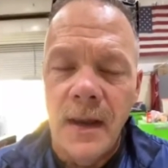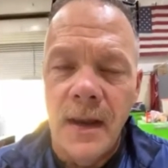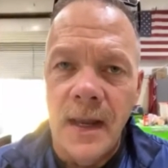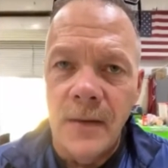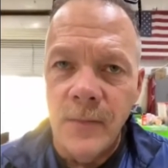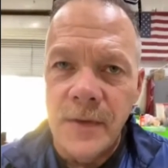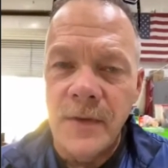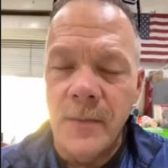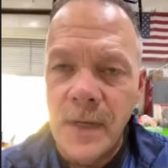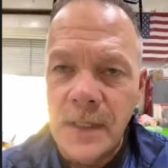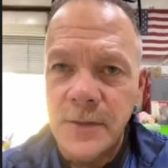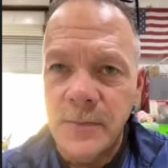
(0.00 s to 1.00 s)
and with our
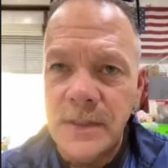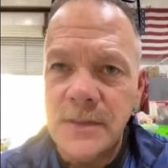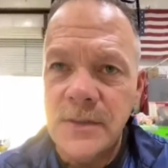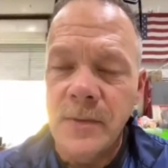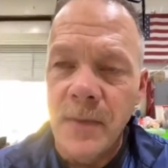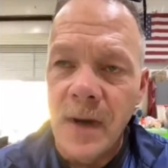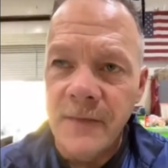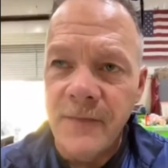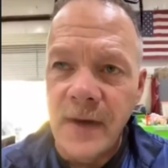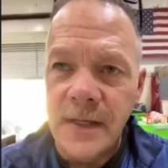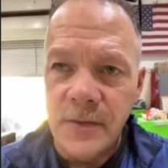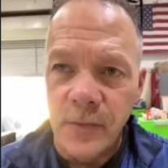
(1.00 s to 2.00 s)
measurements, we
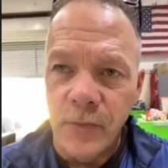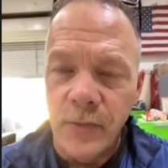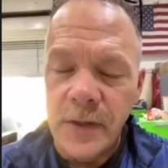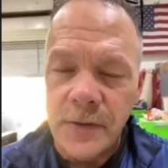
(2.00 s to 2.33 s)
modified the rear